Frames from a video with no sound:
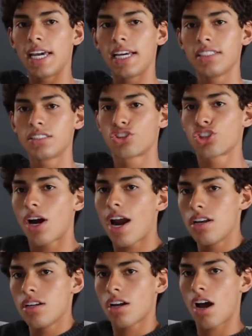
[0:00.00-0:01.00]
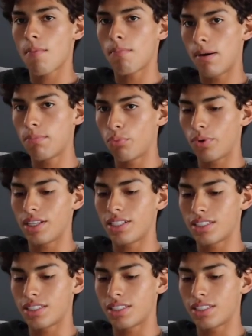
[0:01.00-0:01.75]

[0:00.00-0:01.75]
is trying to come up with